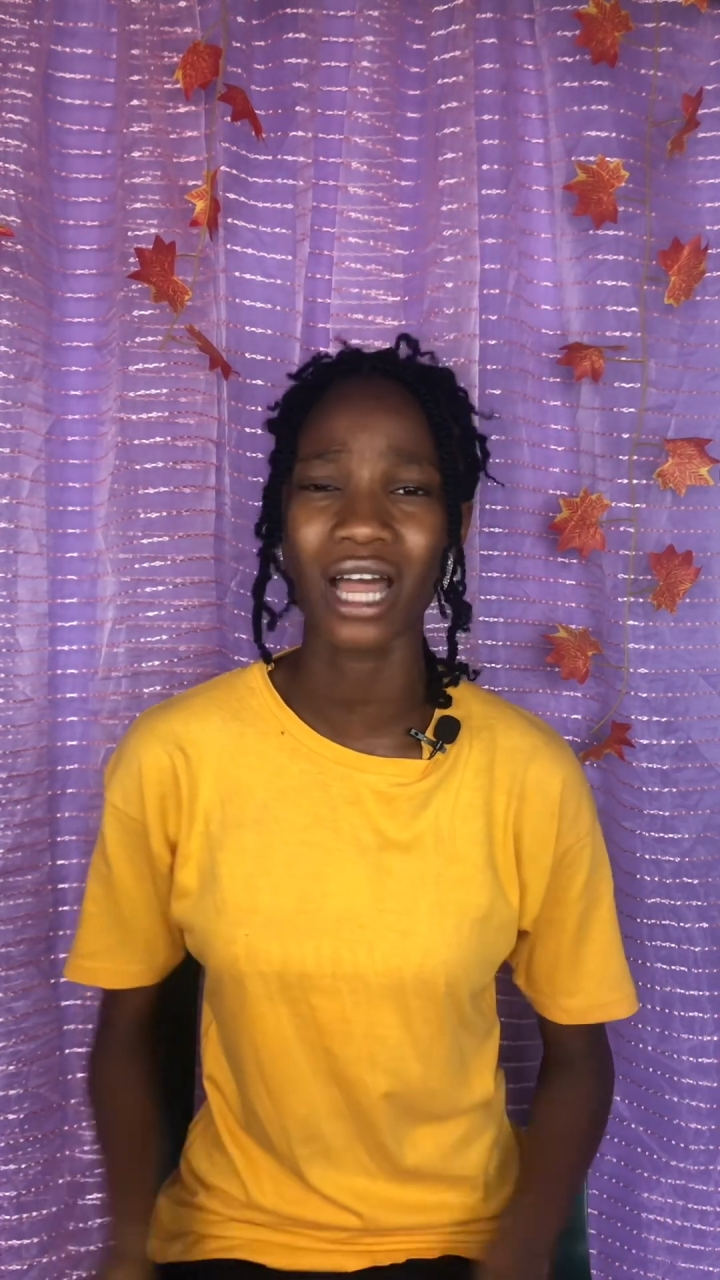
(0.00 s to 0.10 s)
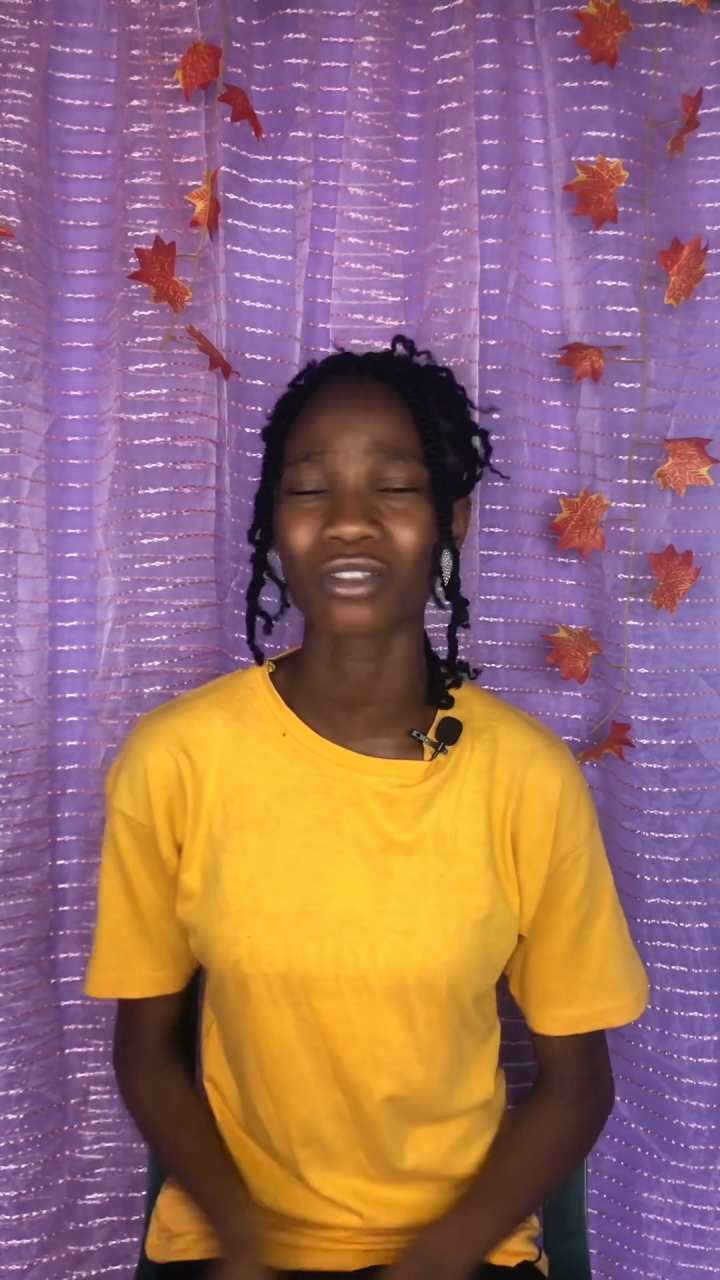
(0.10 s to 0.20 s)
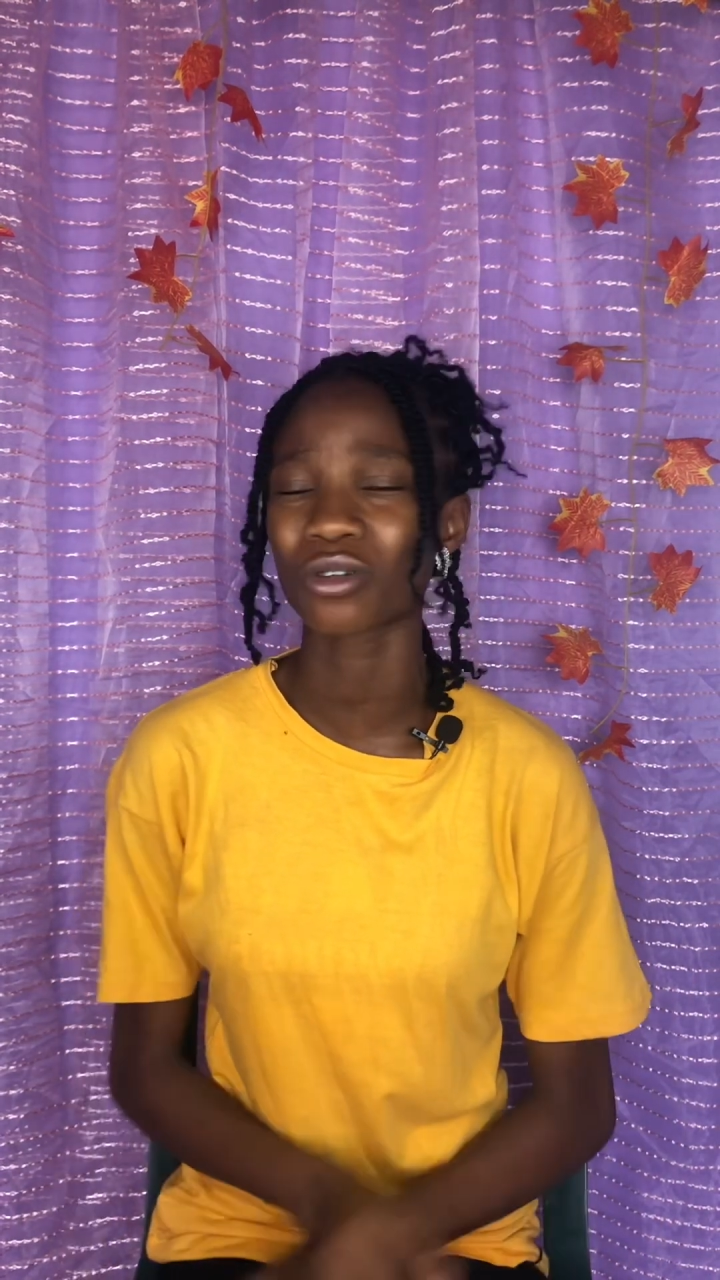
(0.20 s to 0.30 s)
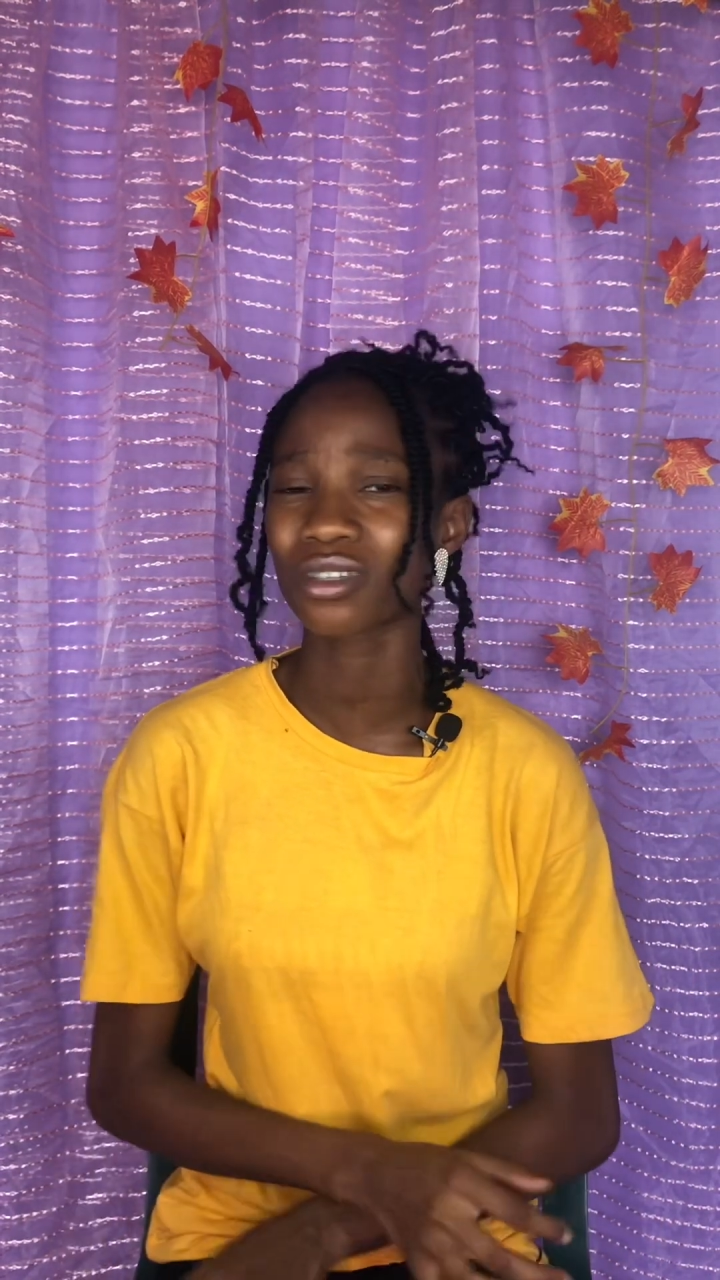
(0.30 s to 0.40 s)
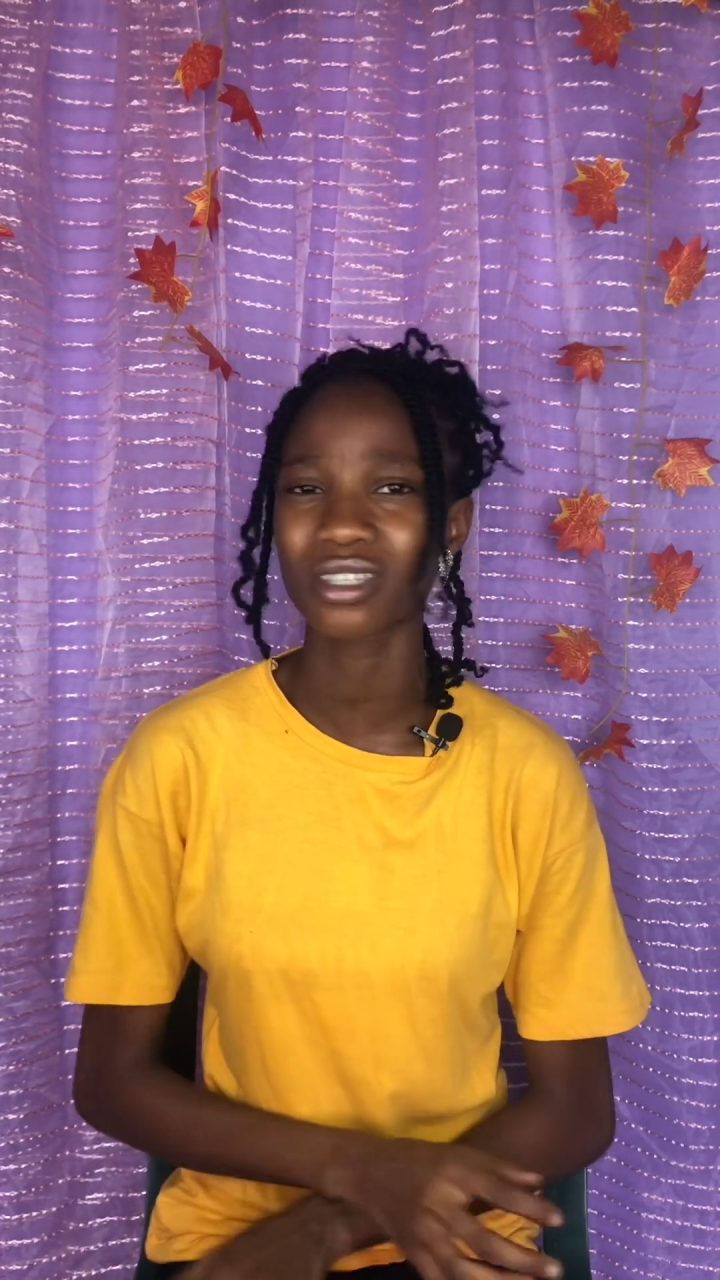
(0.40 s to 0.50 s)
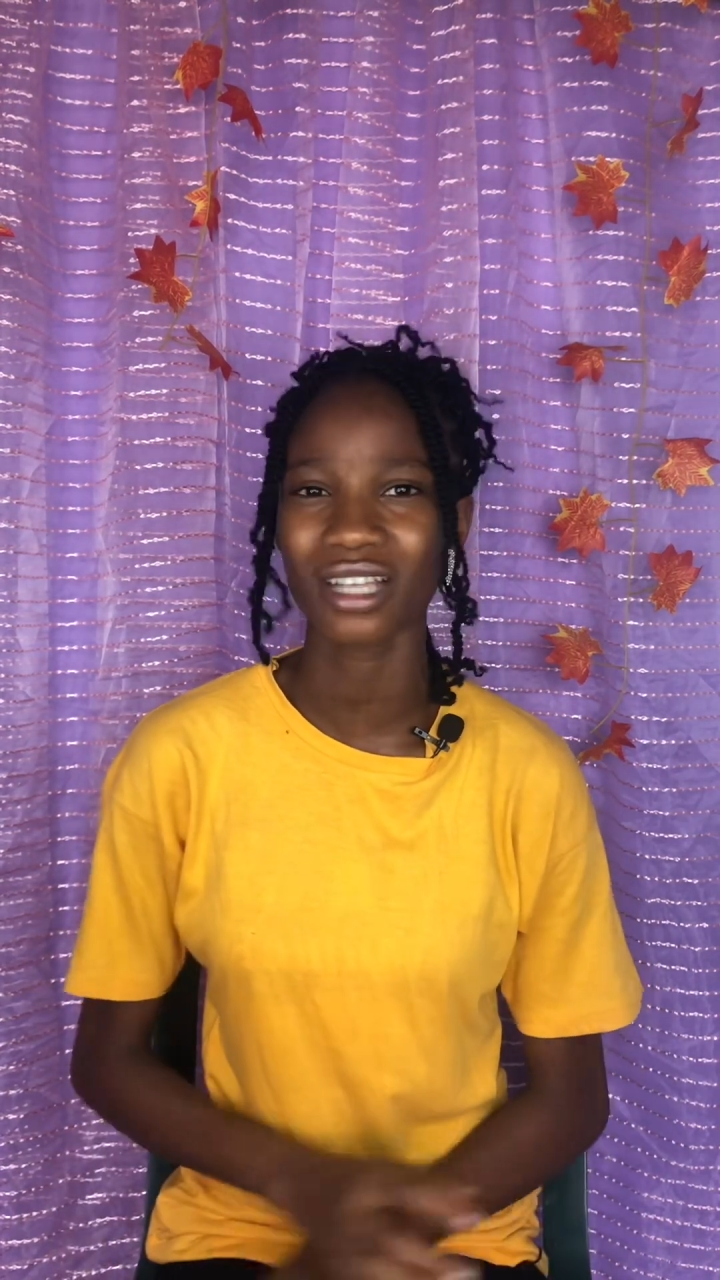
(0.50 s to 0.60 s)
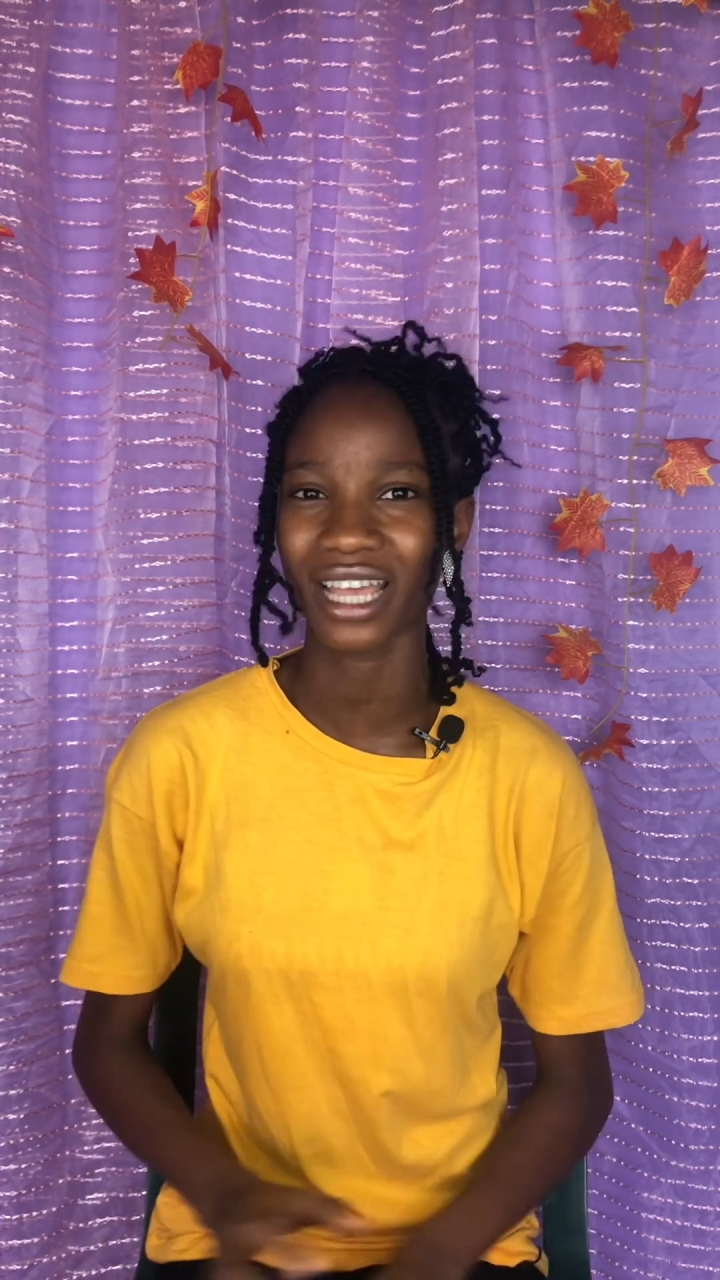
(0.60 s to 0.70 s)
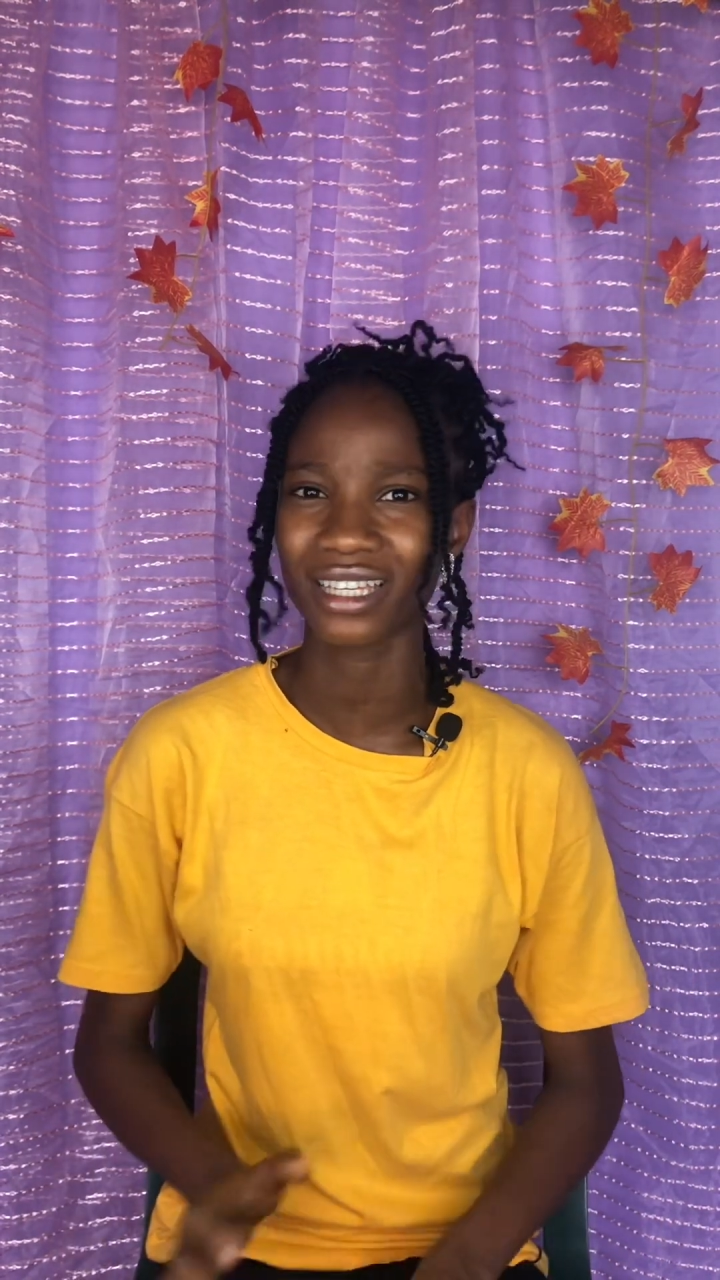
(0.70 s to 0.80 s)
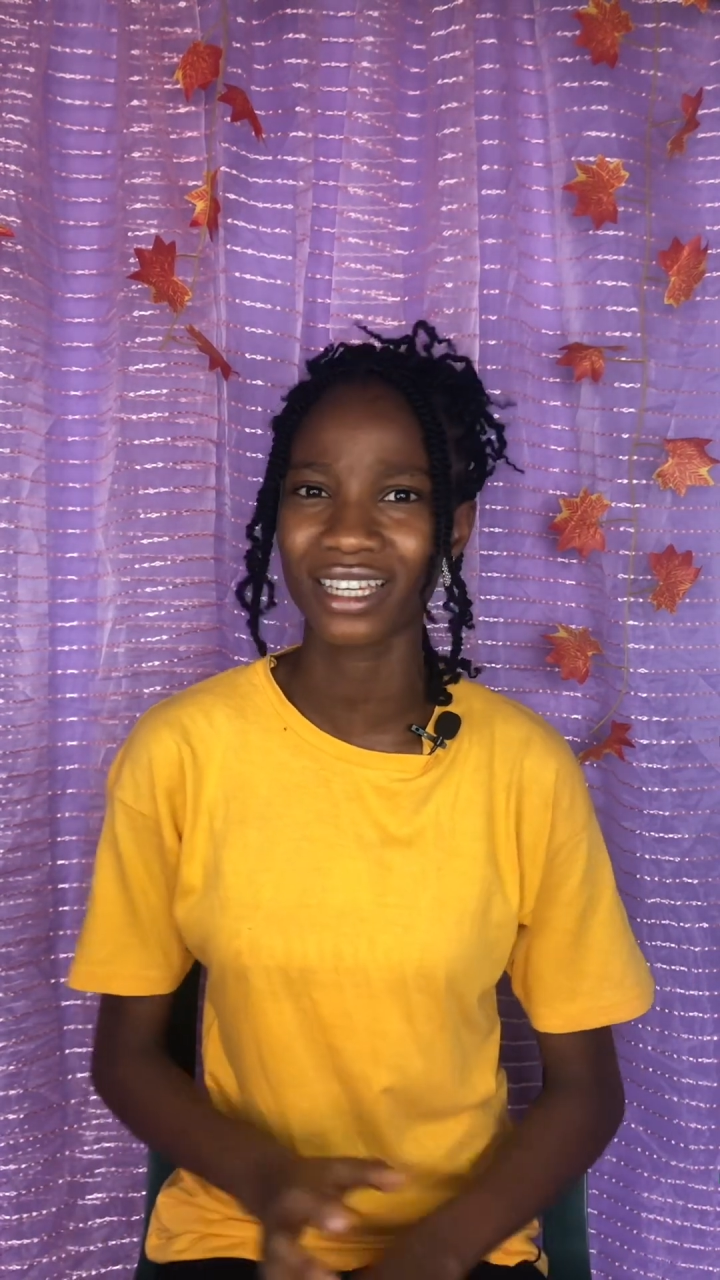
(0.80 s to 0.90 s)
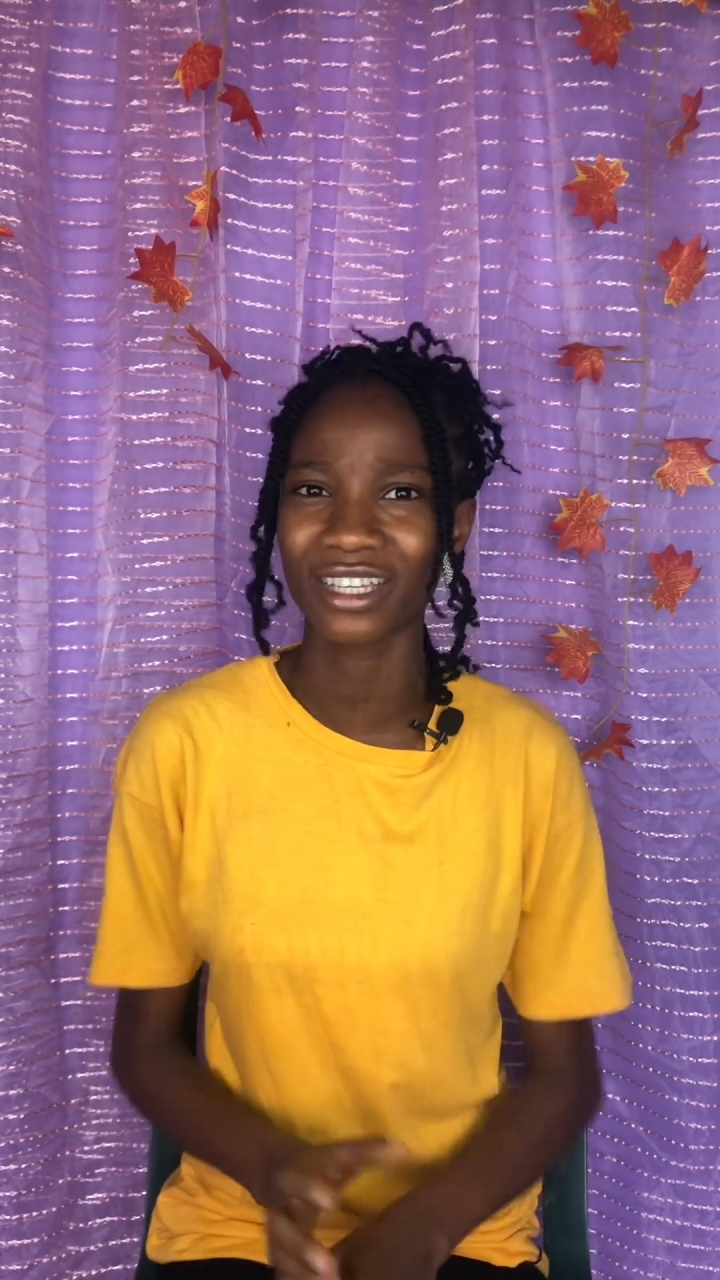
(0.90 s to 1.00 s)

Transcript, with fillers: I just like